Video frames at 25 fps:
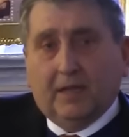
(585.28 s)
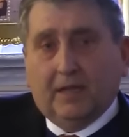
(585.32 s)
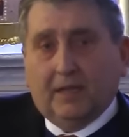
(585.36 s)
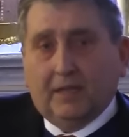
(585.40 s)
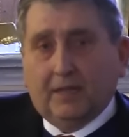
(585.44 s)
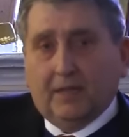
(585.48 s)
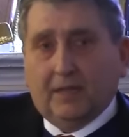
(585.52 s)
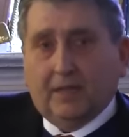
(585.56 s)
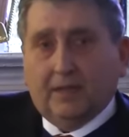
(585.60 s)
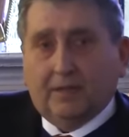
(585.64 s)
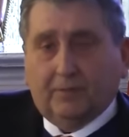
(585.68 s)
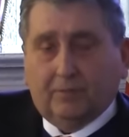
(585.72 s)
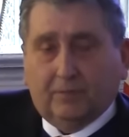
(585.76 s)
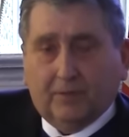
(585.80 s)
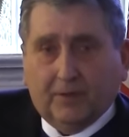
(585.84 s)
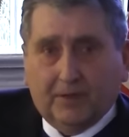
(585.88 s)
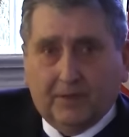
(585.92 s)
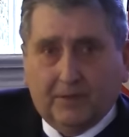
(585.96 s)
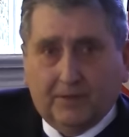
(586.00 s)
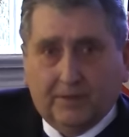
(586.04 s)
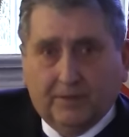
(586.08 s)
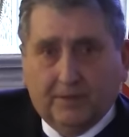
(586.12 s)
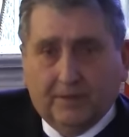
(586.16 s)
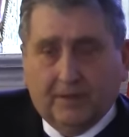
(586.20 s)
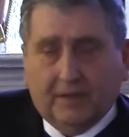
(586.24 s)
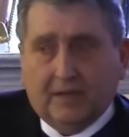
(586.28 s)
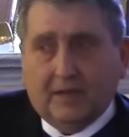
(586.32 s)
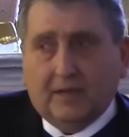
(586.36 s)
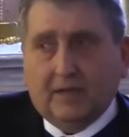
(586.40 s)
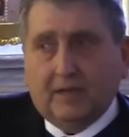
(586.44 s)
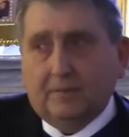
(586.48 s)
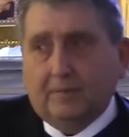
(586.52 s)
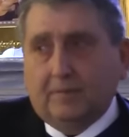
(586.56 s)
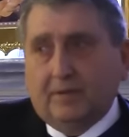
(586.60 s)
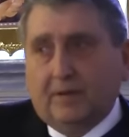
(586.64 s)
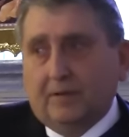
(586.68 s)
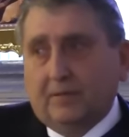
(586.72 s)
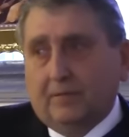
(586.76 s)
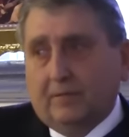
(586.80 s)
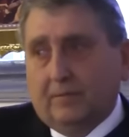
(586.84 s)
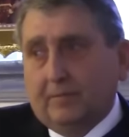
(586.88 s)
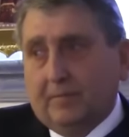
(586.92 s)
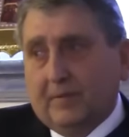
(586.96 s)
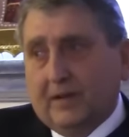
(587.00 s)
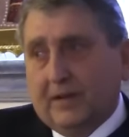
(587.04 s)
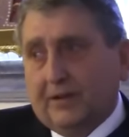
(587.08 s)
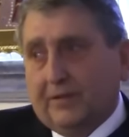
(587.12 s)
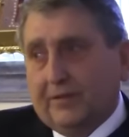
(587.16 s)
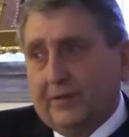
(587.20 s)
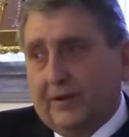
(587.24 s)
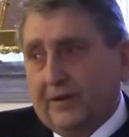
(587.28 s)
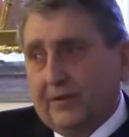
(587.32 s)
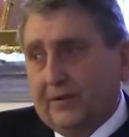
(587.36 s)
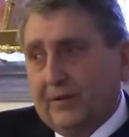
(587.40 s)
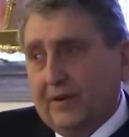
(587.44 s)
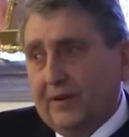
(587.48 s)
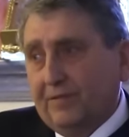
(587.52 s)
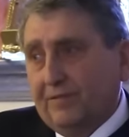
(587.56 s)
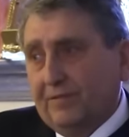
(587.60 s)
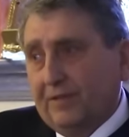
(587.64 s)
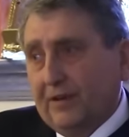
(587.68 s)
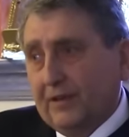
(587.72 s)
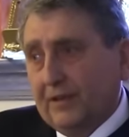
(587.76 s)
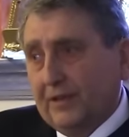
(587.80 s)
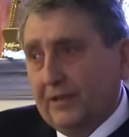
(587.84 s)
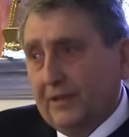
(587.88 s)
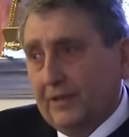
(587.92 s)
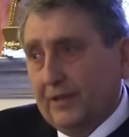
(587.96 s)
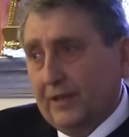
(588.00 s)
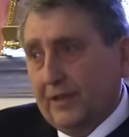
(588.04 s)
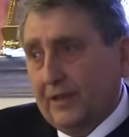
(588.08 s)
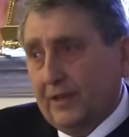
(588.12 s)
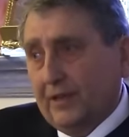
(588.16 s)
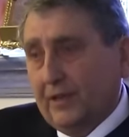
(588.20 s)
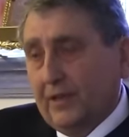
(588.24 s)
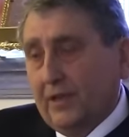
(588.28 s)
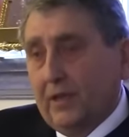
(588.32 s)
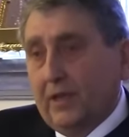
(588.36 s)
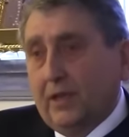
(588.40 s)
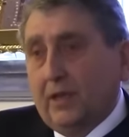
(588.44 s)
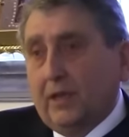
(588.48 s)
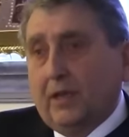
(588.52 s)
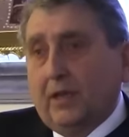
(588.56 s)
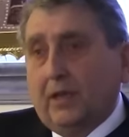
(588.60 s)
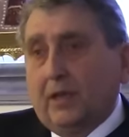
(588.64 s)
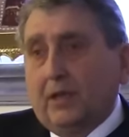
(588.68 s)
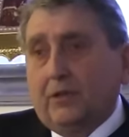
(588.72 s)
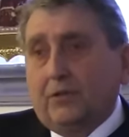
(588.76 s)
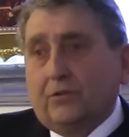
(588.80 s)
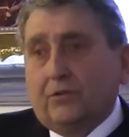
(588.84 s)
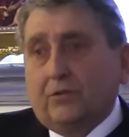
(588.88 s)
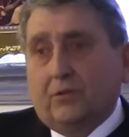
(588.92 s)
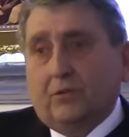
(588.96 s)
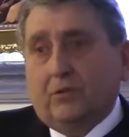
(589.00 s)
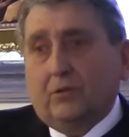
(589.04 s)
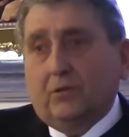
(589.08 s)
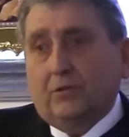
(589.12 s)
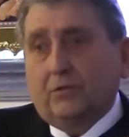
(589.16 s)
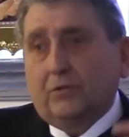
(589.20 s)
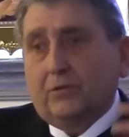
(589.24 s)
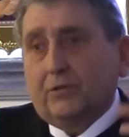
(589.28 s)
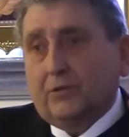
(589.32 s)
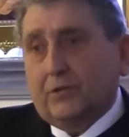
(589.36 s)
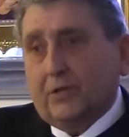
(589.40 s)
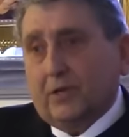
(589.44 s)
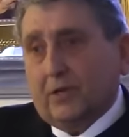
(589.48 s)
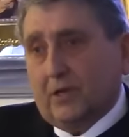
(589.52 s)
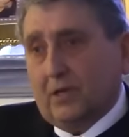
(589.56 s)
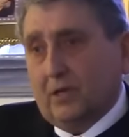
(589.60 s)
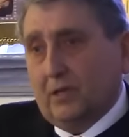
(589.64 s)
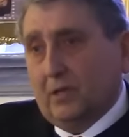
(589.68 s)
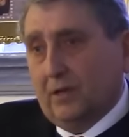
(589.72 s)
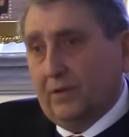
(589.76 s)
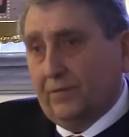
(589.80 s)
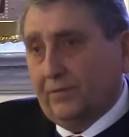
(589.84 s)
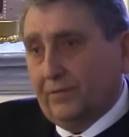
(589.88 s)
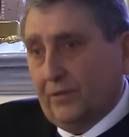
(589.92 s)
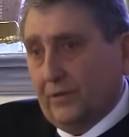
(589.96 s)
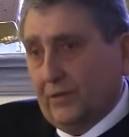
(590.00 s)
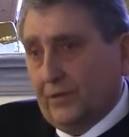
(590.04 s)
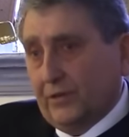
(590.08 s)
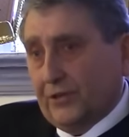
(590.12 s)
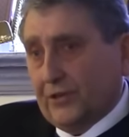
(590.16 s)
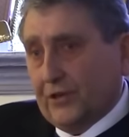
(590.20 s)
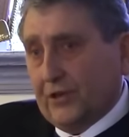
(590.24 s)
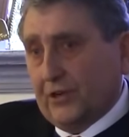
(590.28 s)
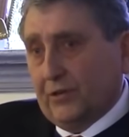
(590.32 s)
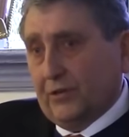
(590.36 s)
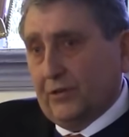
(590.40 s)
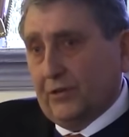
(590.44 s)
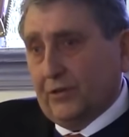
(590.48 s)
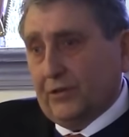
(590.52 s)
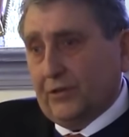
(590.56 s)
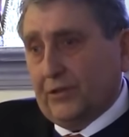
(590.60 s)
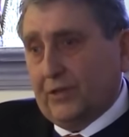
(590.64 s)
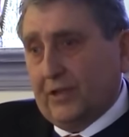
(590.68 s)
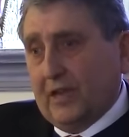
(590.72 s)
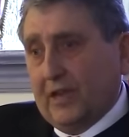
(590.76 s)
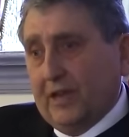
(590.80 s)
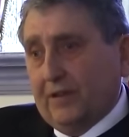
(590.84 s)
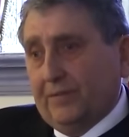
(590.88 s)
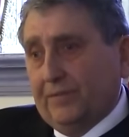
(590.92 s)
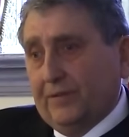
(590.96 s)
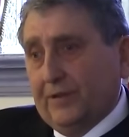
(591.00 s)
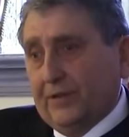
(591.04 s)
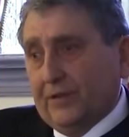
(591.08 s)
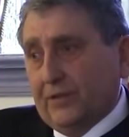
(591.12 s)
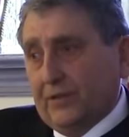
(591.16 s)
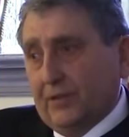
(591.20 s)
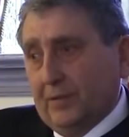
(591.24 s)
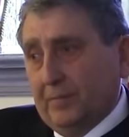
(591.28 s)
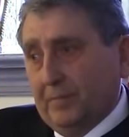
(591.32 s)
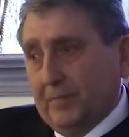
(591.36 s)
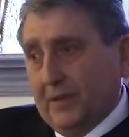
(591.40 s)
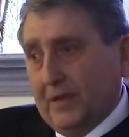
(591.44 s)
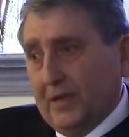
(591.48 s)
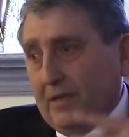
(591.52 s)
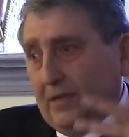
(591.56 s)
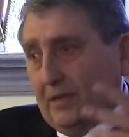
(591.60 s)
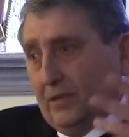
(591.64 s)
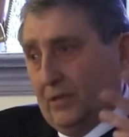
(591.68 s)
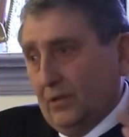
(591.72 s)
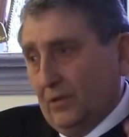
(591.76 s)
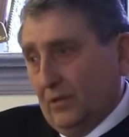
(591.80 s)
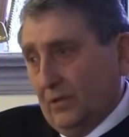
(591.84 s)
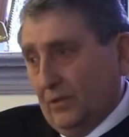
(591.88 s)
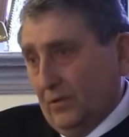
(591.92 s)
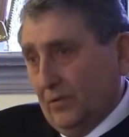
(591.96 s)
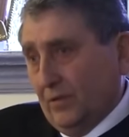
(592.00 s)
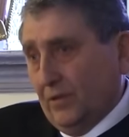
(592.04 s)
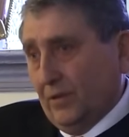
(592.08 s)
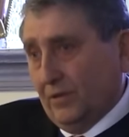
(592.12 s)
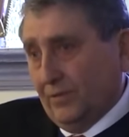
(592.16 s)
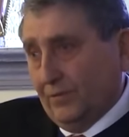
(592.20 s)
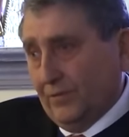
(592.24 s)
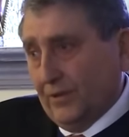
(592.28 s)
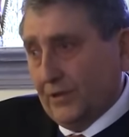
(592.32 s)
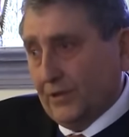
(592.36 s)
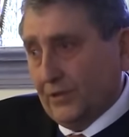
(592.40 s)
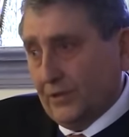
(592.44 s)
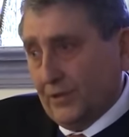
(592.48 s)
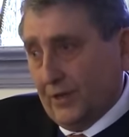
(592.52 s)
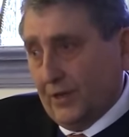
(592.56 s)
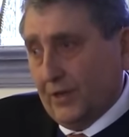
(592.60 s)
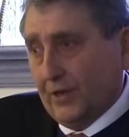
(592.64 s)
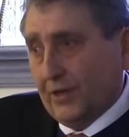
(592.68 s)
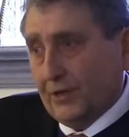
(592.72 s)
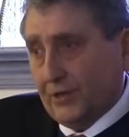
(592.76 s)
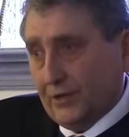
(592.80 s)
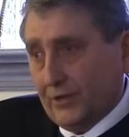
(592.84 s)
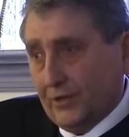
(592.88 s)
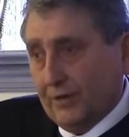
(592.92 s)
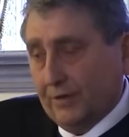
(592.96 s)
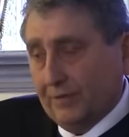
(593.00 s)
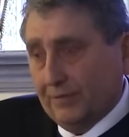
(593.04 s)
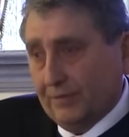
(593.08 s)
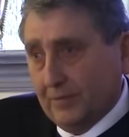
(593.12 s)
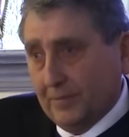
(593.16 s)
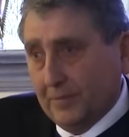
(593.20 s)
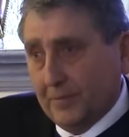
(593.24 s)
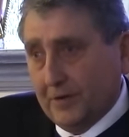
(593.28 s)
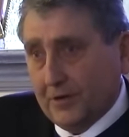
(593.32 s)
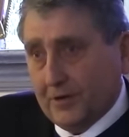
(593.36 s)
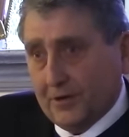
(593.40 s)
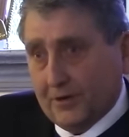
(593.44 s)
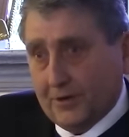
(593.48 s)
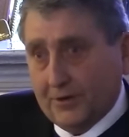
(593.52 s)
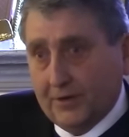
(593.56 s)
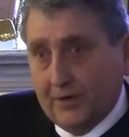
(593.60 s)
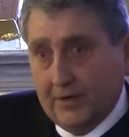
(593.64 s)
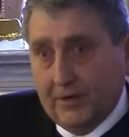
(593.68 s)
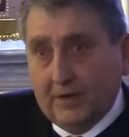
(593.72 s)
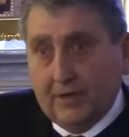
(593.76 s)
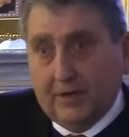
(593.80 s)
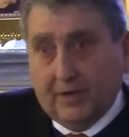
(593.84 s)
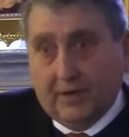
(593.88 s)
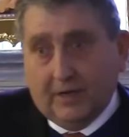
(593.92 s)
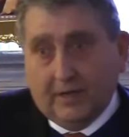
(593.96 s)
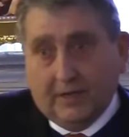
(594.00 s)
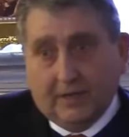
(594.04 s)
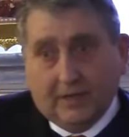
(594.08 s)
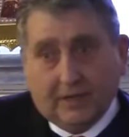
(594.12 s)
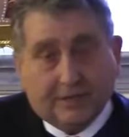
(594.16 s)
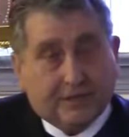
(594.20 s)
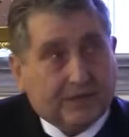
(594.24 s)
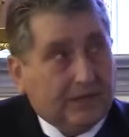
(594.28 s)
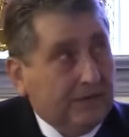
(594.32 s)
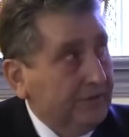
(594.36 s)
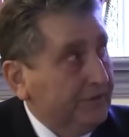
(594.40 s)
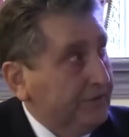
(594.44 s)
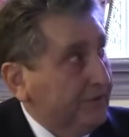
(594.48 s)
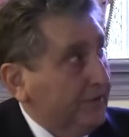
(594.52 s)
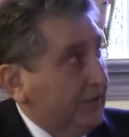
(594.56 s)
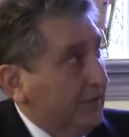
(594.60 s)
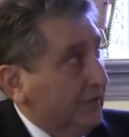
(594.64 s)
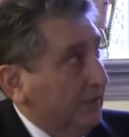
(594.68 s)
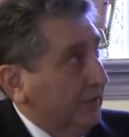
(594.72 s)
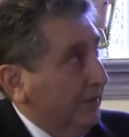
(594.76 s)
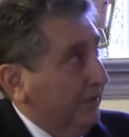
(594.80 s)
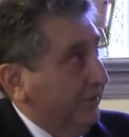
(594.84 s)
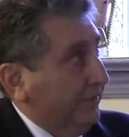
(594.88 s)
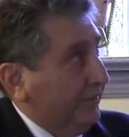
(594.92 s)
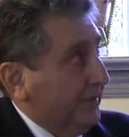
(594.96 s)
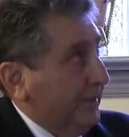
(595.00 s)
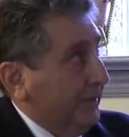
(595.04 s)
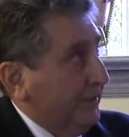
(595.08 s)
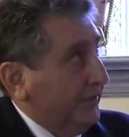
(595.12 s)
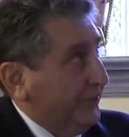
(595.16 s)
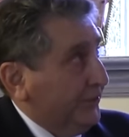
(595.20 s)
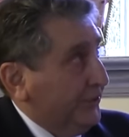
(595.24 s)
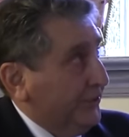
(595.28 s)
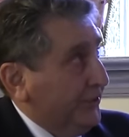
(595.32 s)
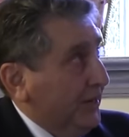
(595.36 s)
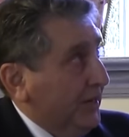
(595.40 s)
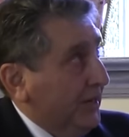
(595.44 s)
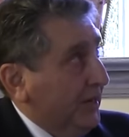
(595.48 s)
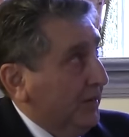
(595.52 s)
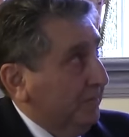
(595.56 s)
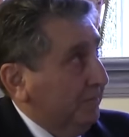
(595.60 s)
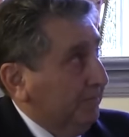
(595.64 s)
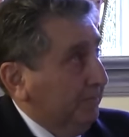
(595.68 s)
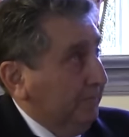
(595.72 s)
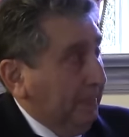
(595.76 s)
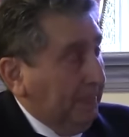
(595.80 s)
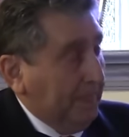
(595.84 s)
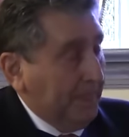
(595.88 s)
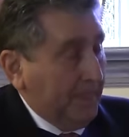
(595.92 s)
And, and when uh, my great grandfather then introduced Sokolov to the general staff as the man to do the investigation of the murder, and that's how Sokolov got his job.